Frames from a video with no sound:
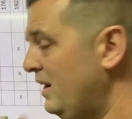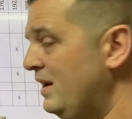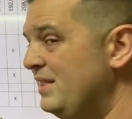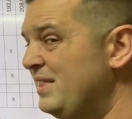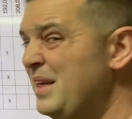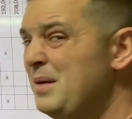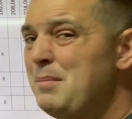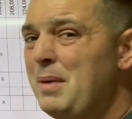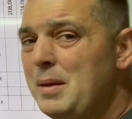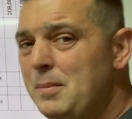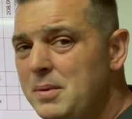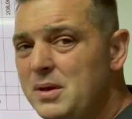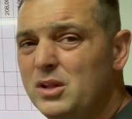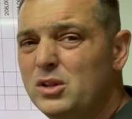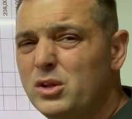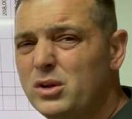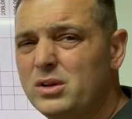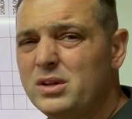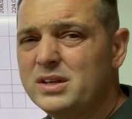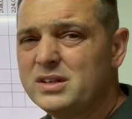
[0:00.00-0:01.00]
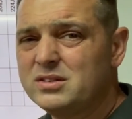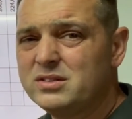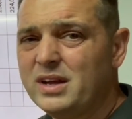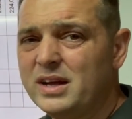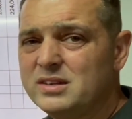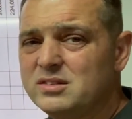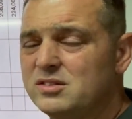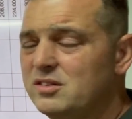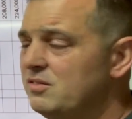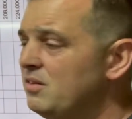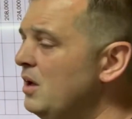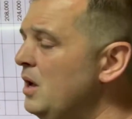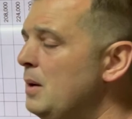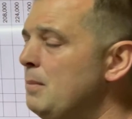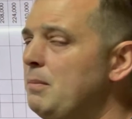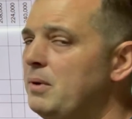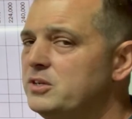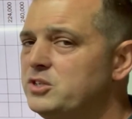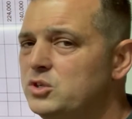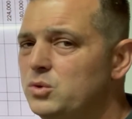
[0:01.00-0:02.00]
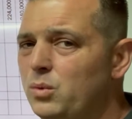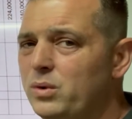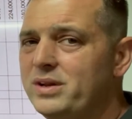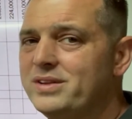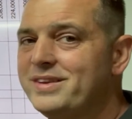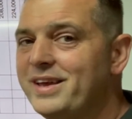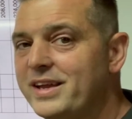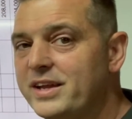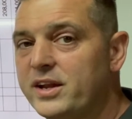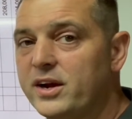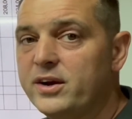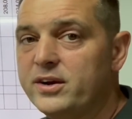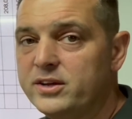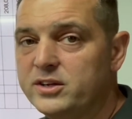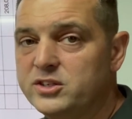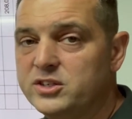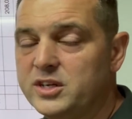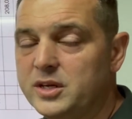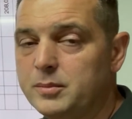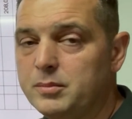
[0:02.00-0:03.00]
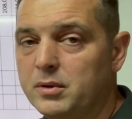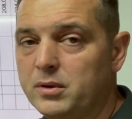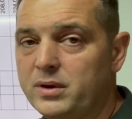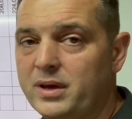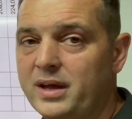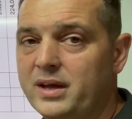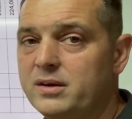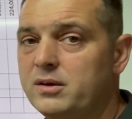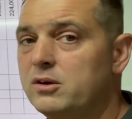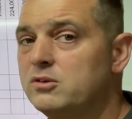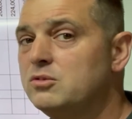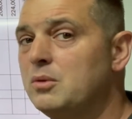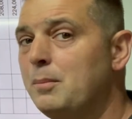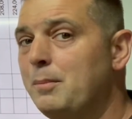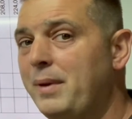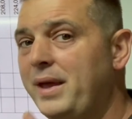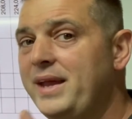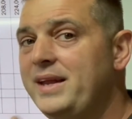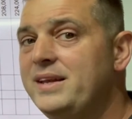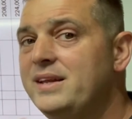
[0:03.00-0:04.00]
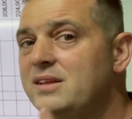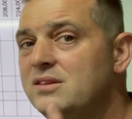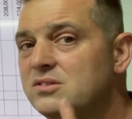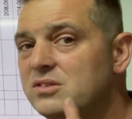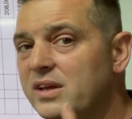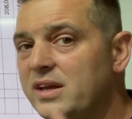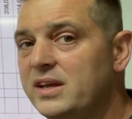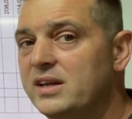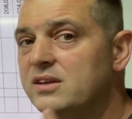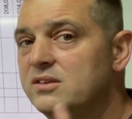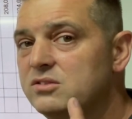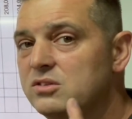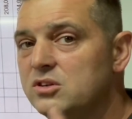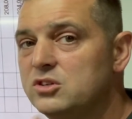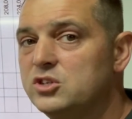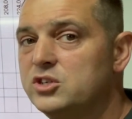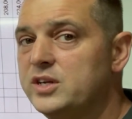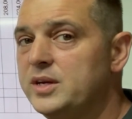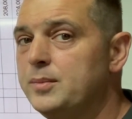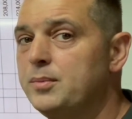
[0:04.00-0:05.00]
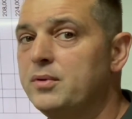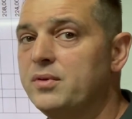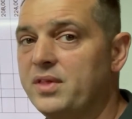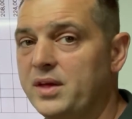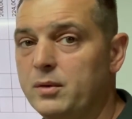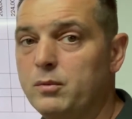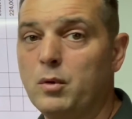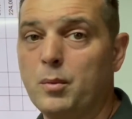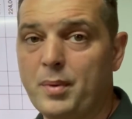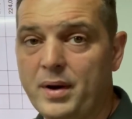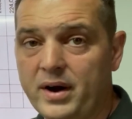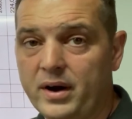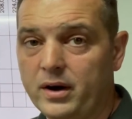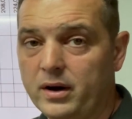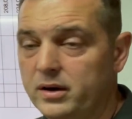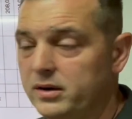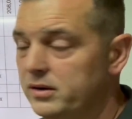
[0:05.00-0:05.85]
That may be a little excessive, but you want to take care of your Jeep, okay? Because maintenance is cheaper than repair.